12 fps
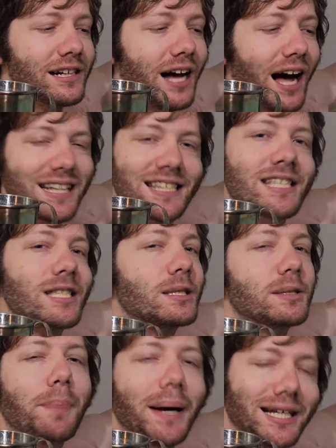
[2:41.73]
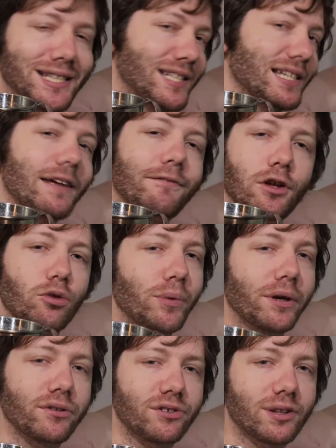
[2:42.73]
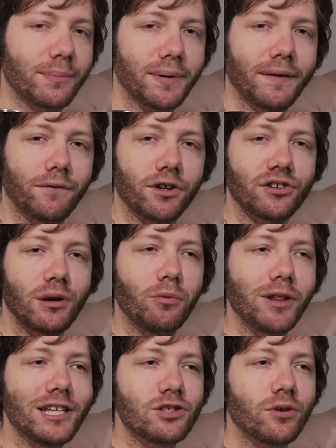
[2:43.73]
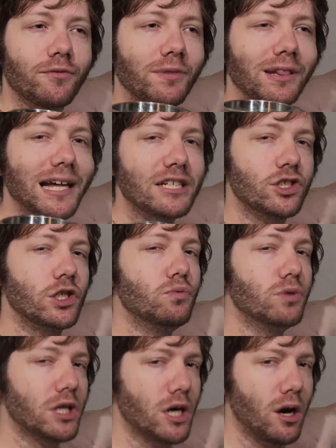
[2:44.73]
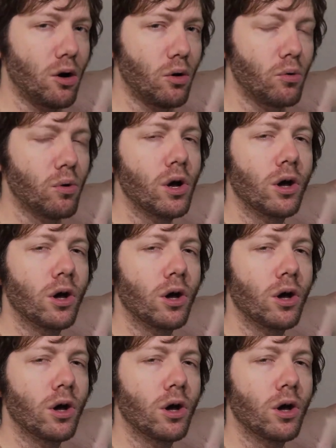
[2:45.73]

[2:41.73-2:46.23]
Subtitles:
spice, if you will, to the beverage that really sort of lets you know